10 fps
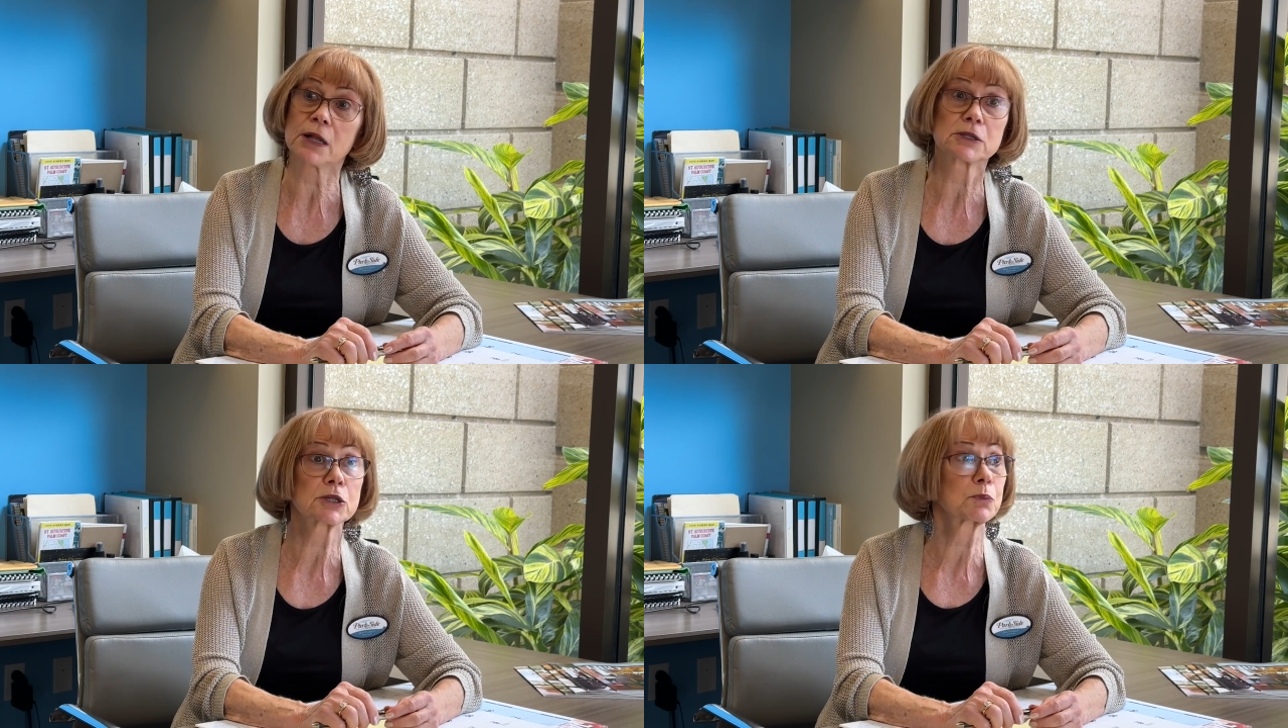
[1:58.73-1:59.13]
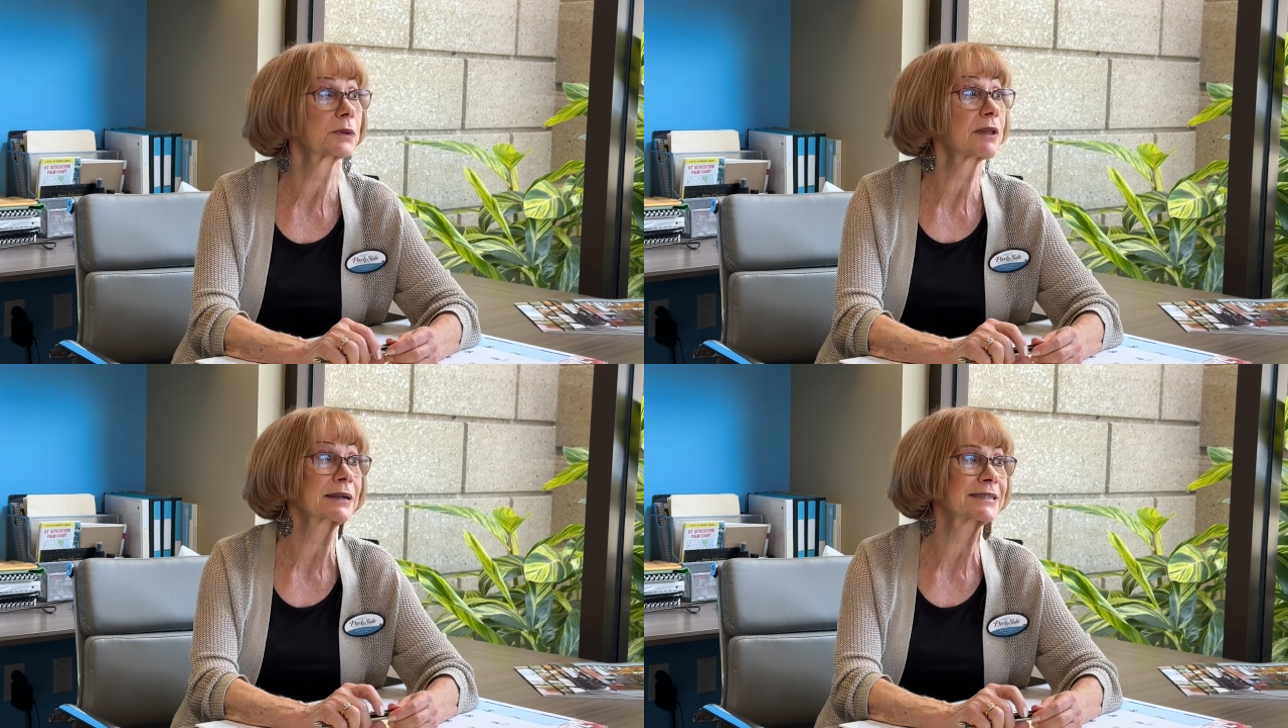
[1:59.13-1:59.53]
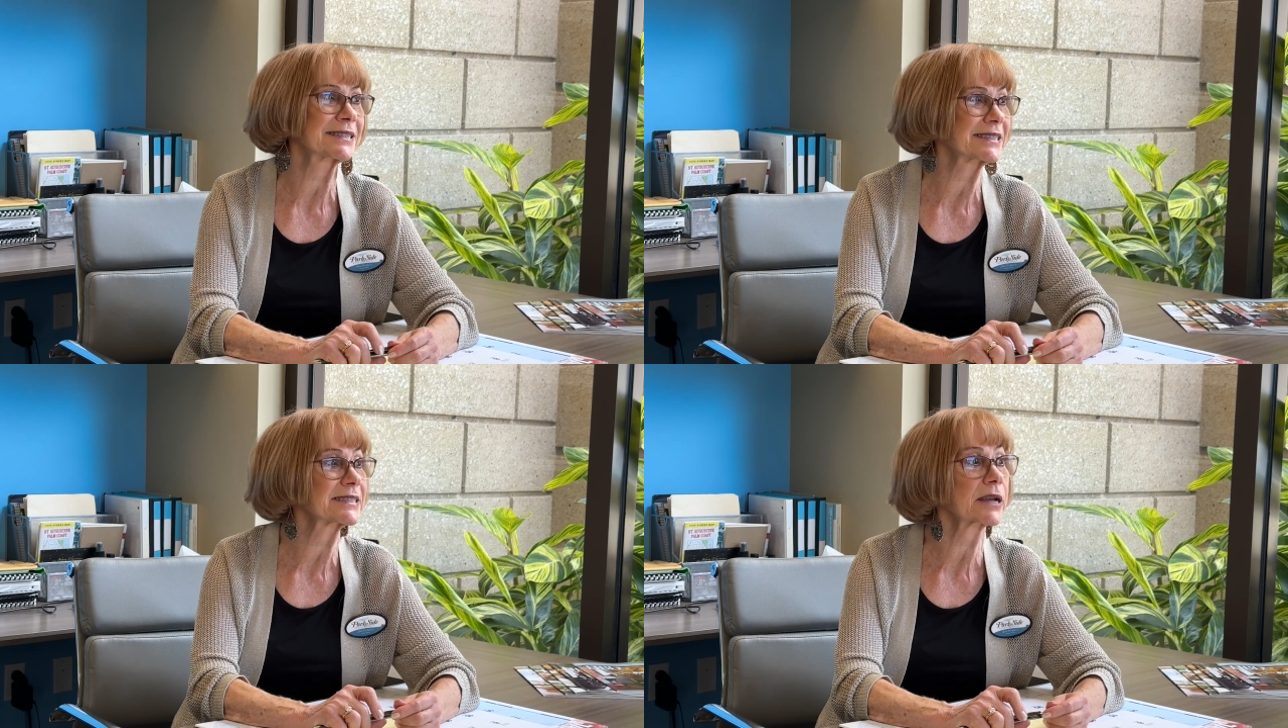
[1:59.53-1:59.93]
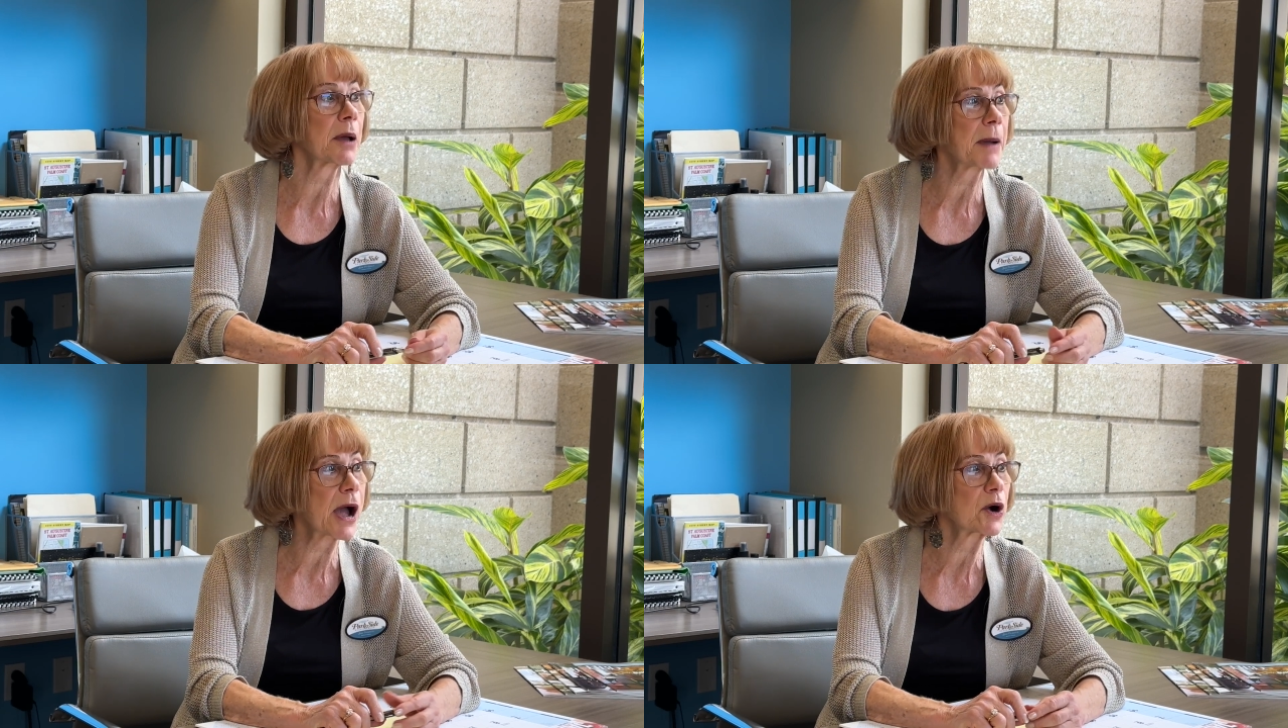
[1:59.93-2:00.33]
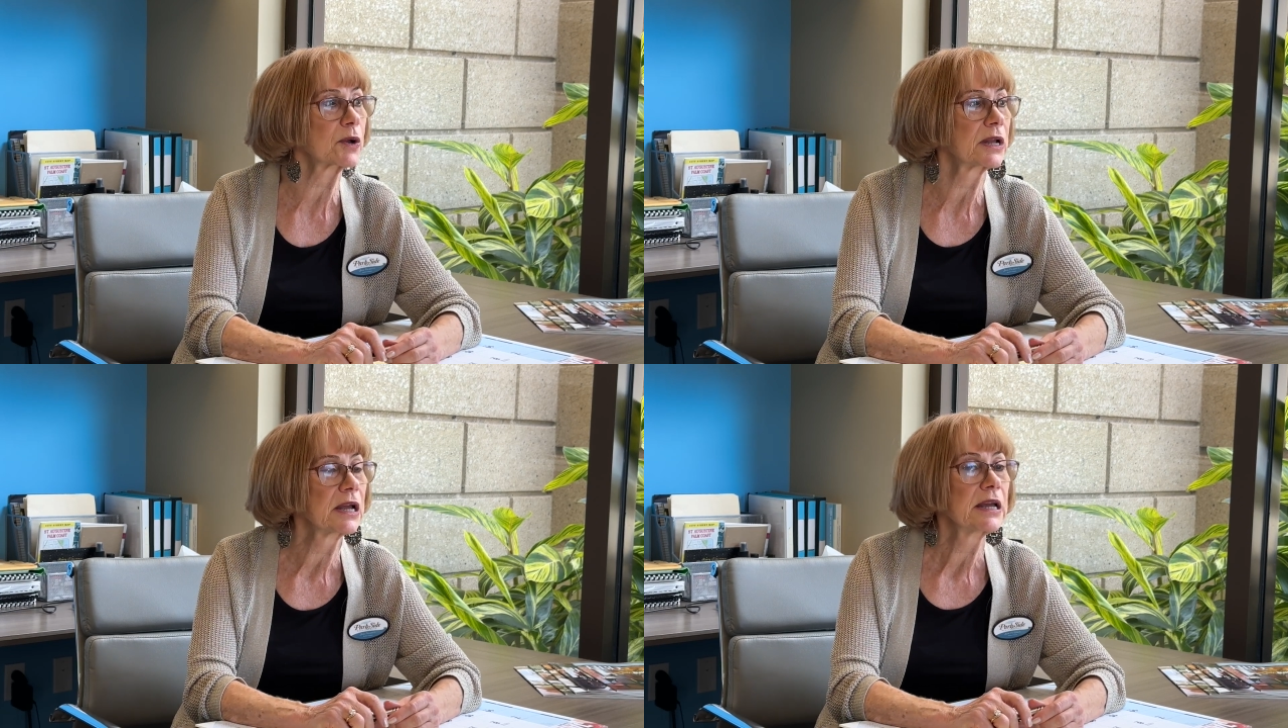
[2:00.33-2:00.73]
a little reluctant to come
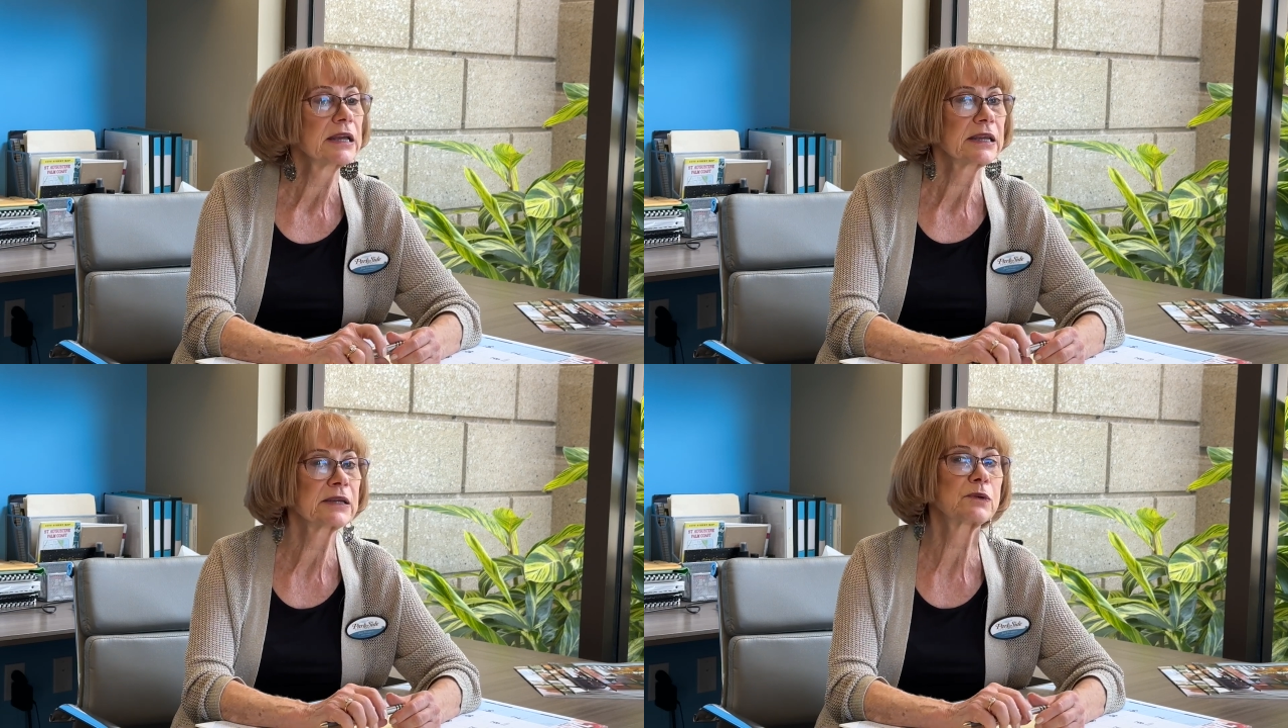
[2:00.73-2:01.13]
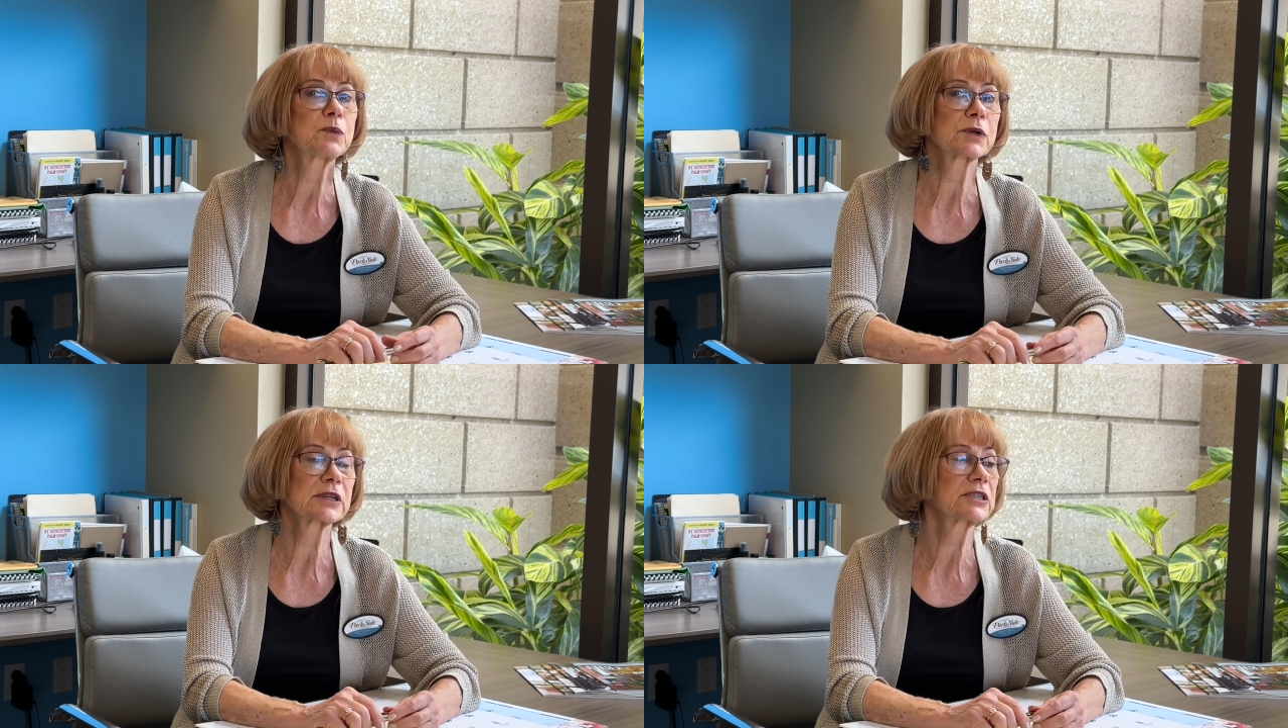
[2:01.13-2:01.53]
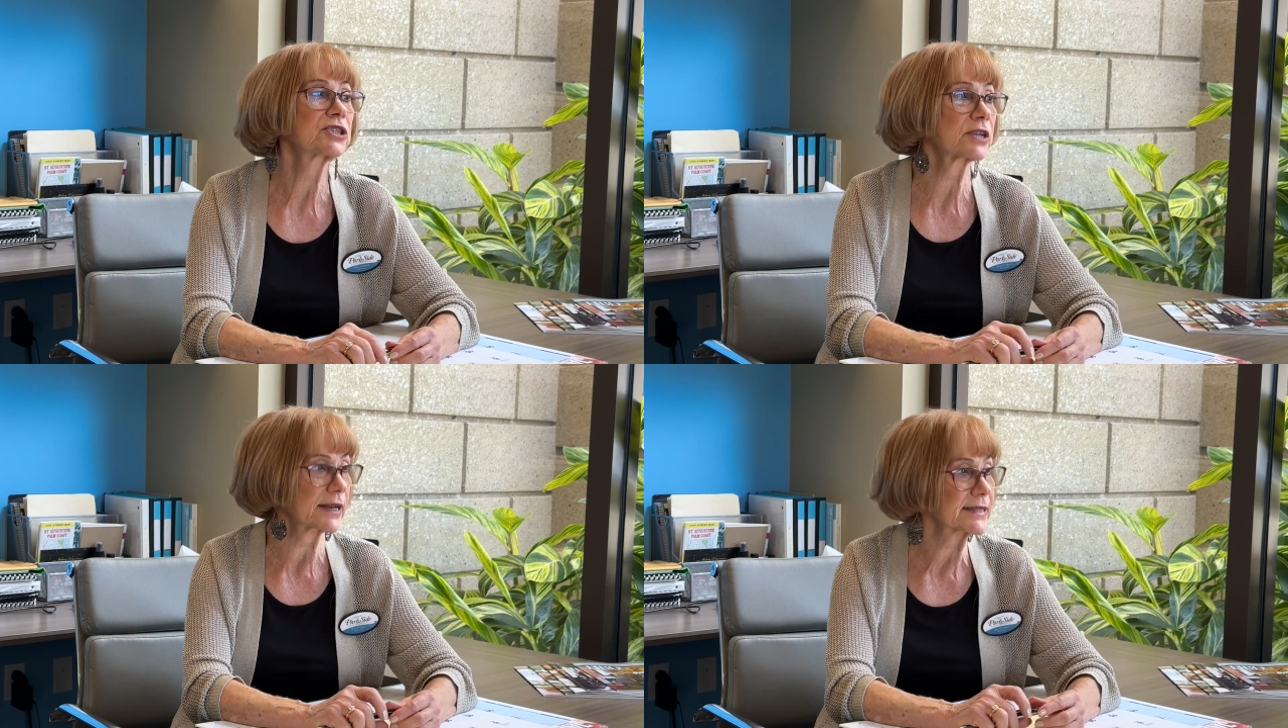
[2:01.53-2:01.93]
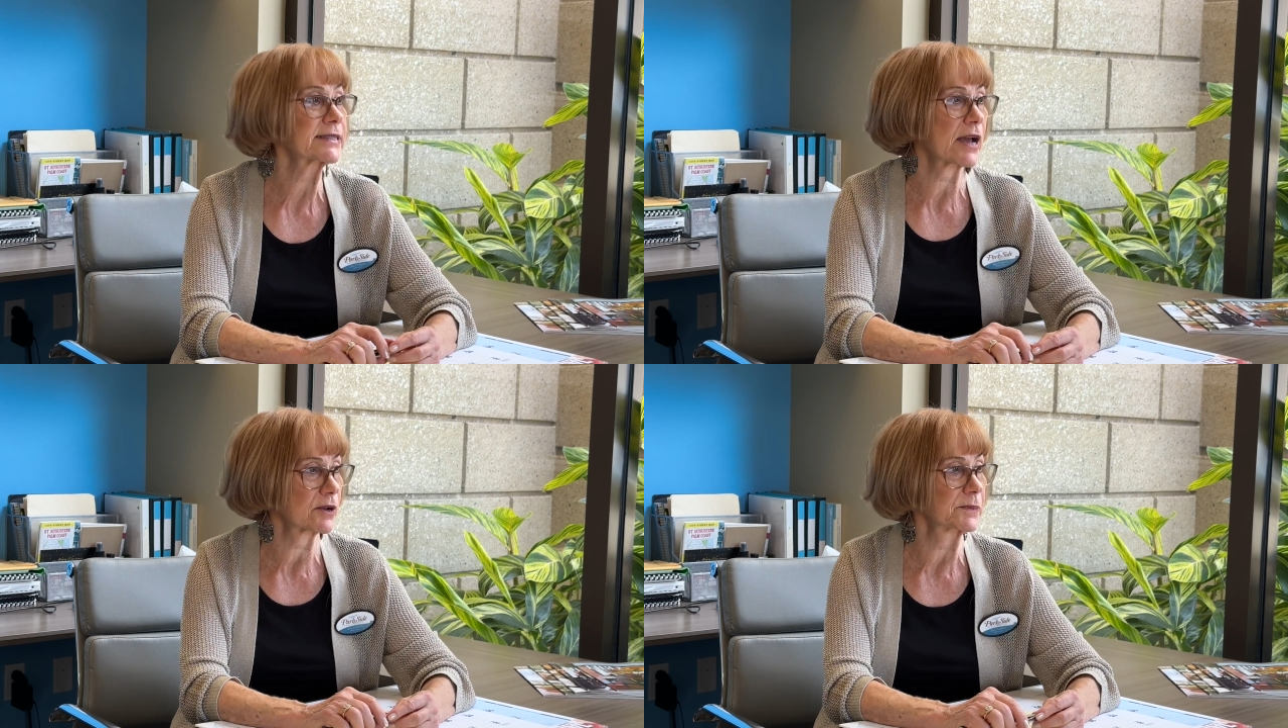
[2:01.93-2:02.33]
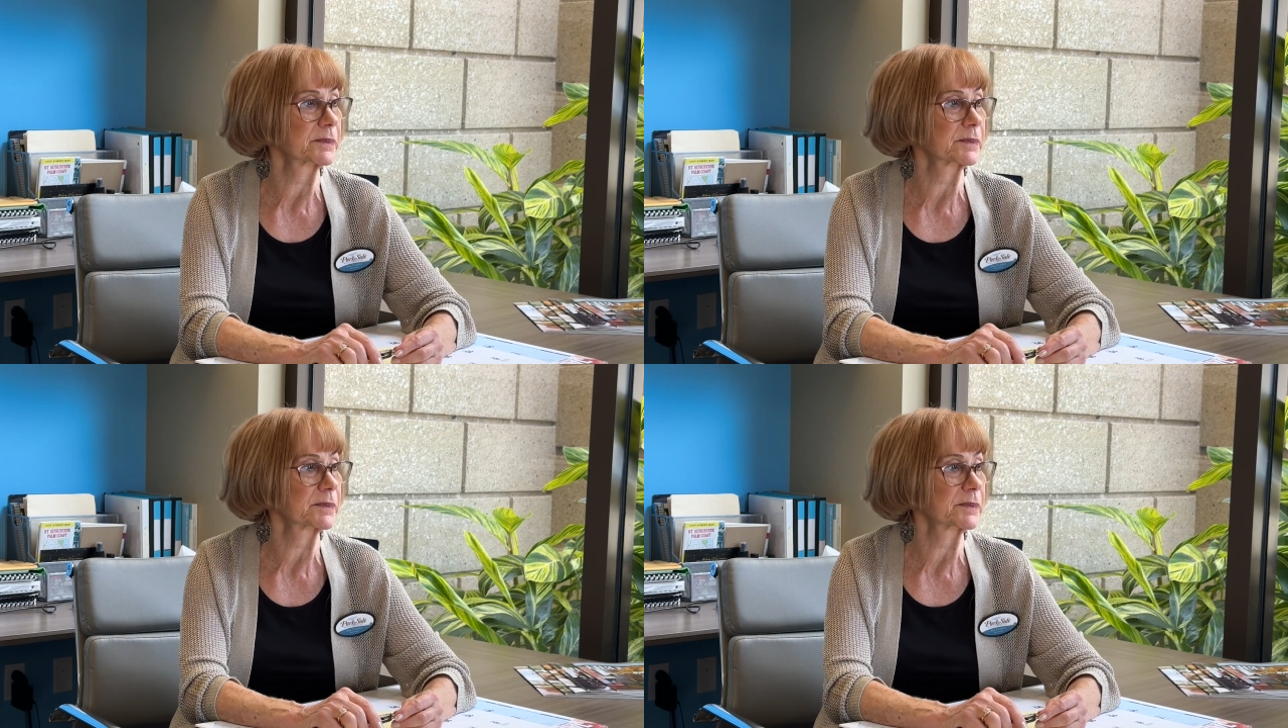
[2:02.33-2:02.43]
out, yeah. it really shut us down.